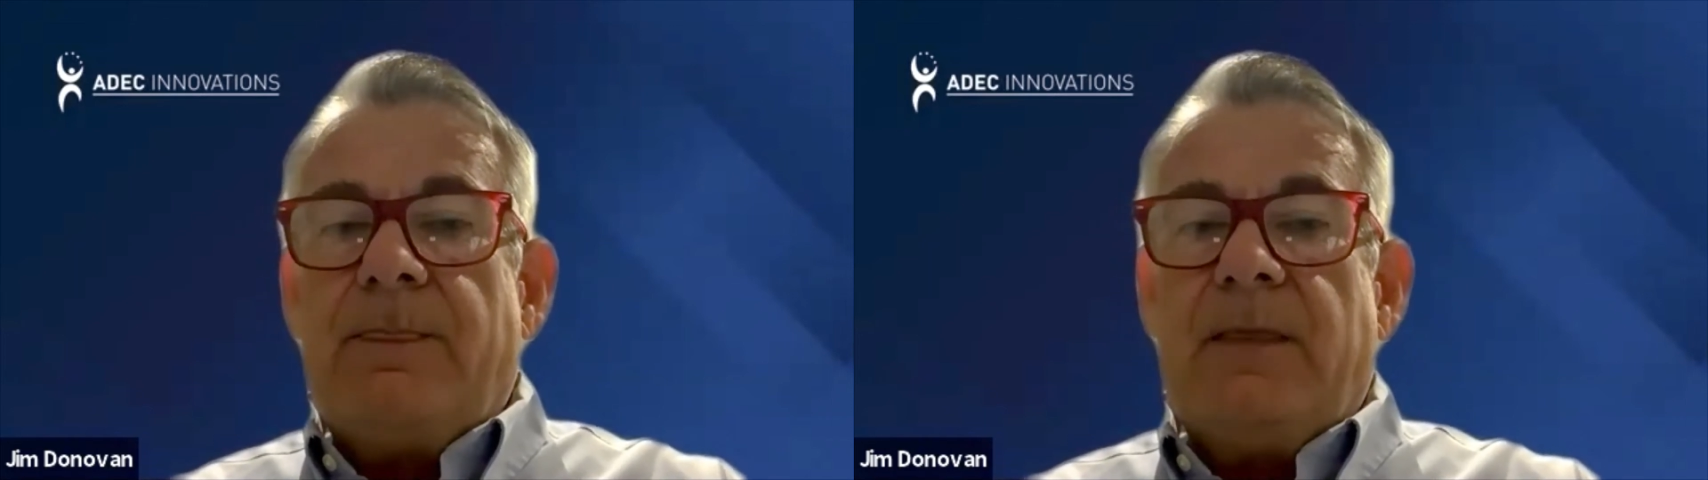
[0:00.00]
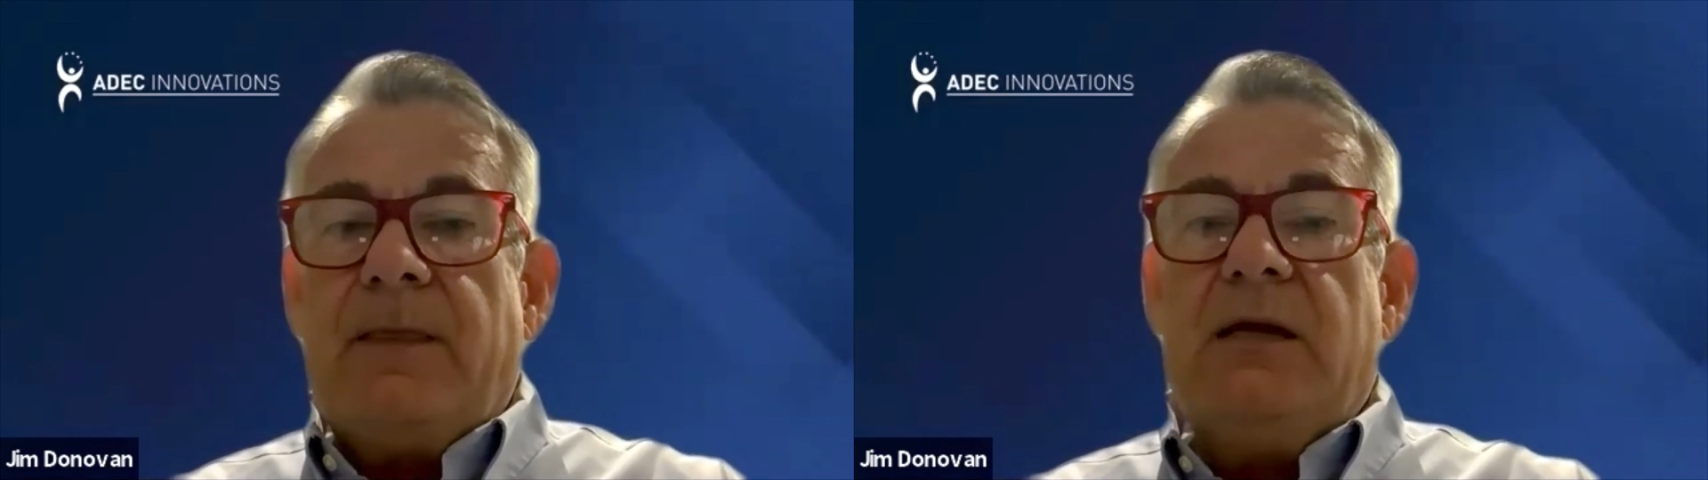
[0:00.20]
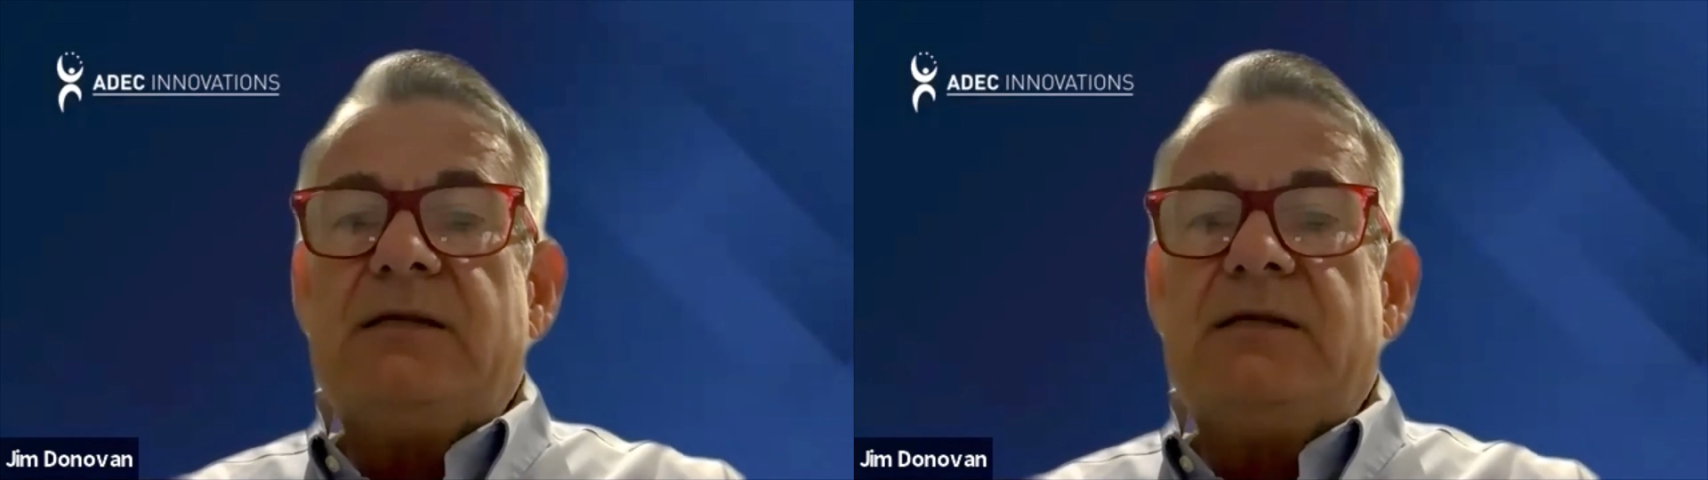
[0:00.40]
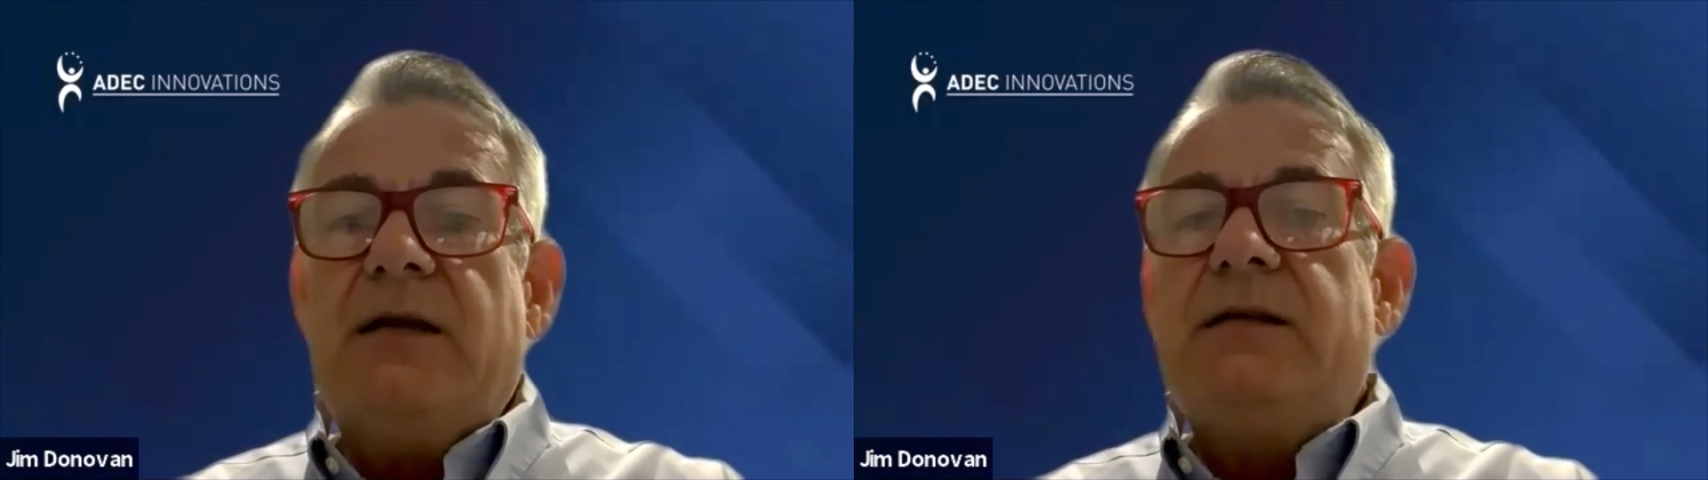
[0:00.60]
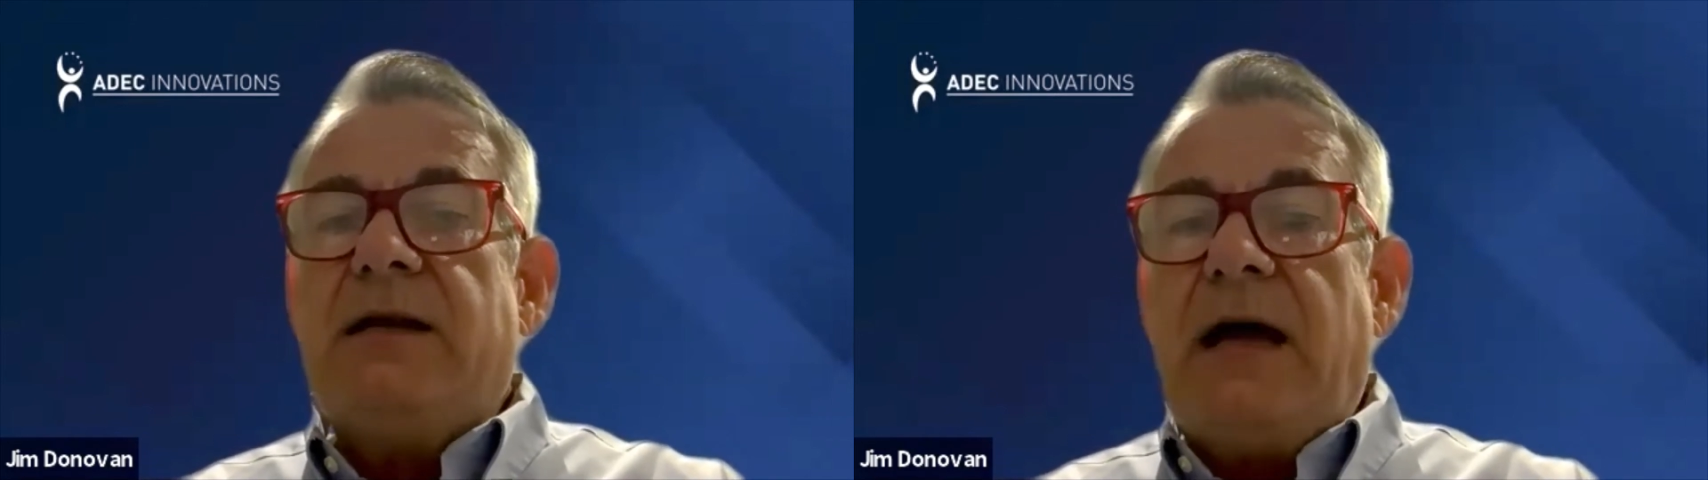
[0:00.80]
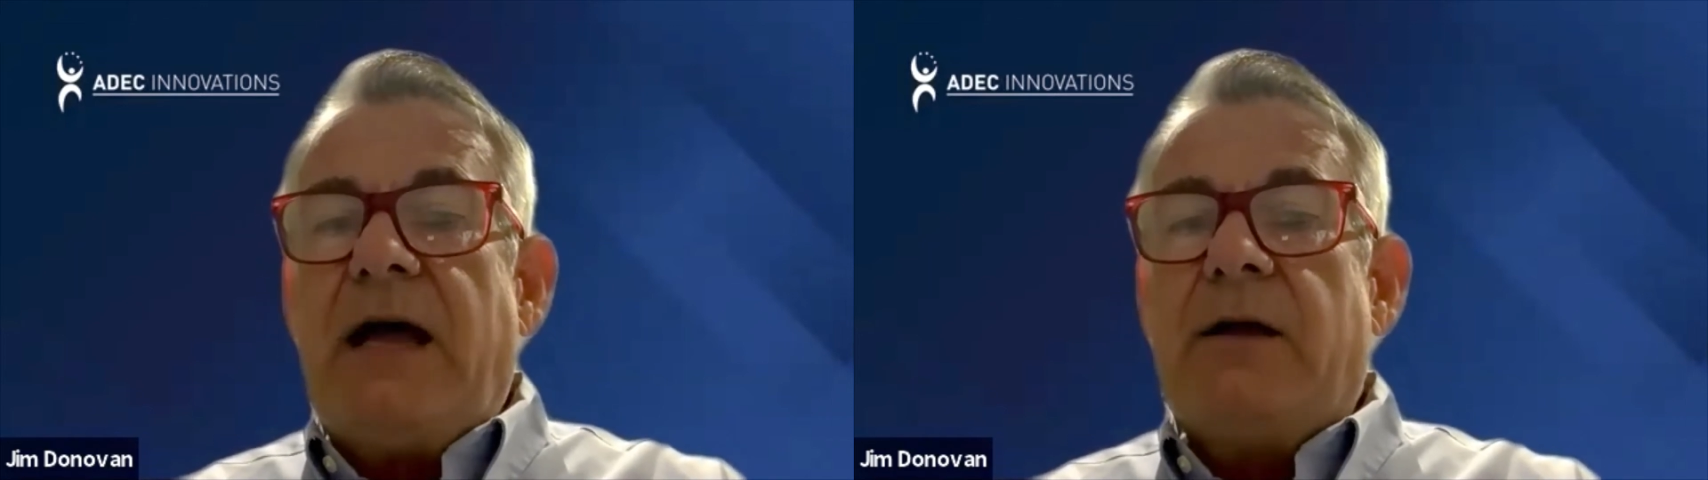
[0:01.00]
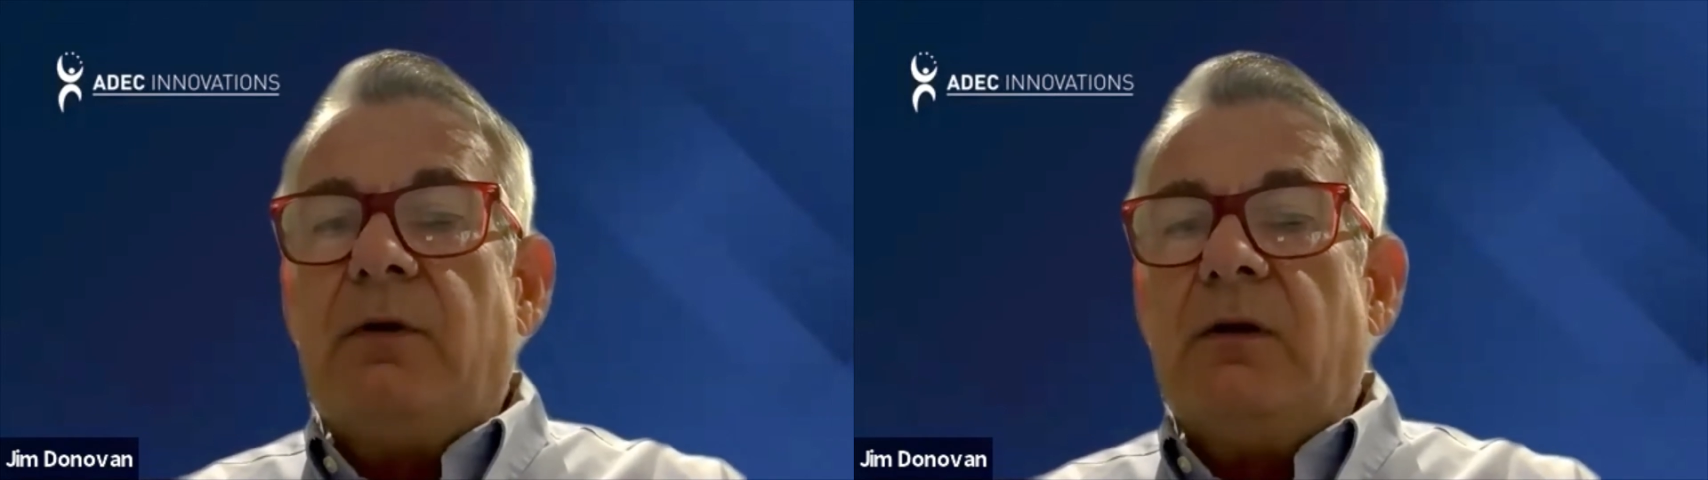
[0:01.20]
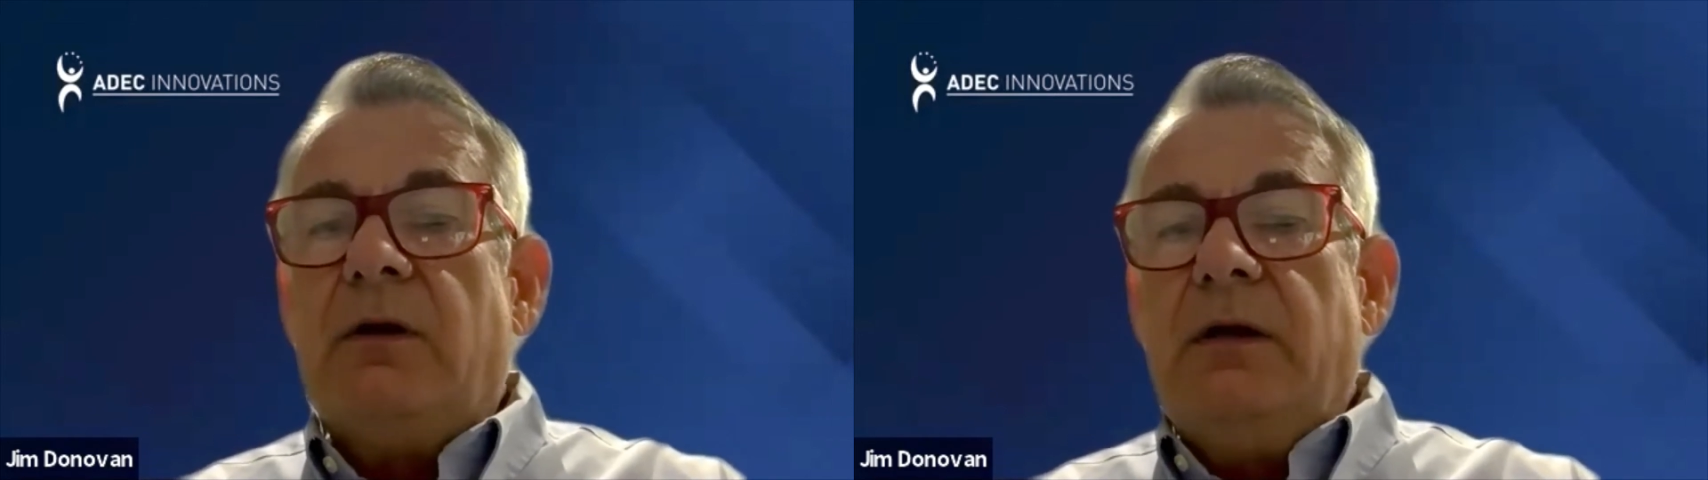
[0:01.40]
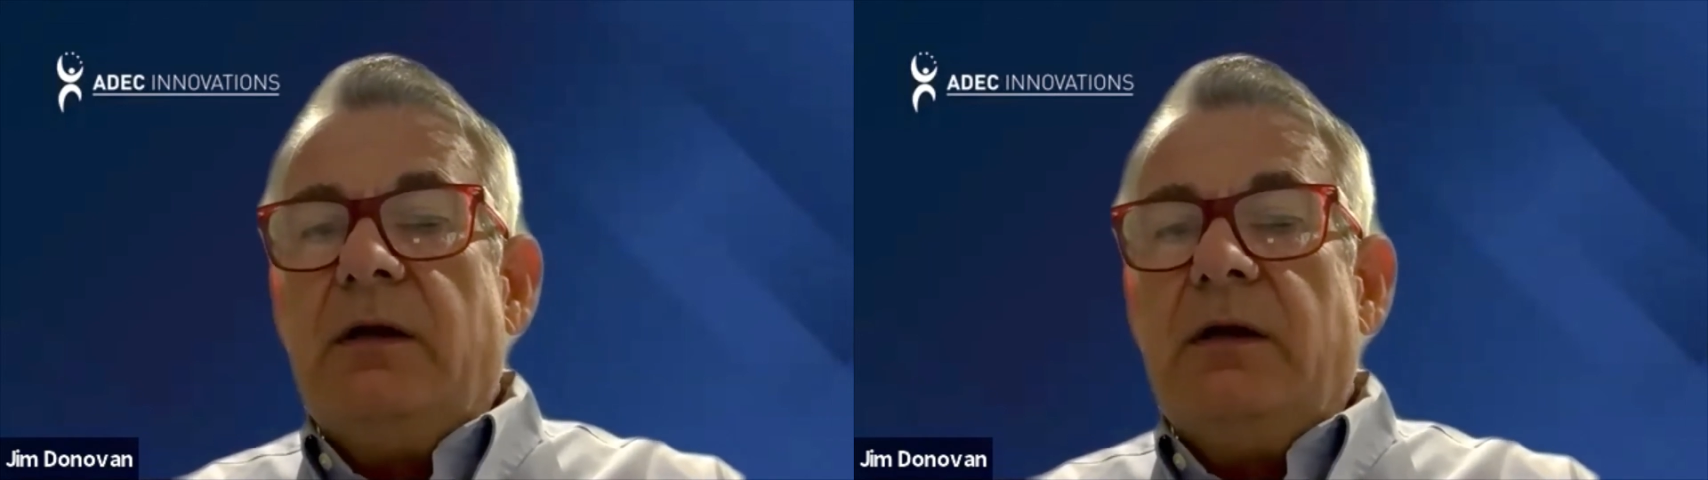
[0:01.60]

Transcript: It is undeniable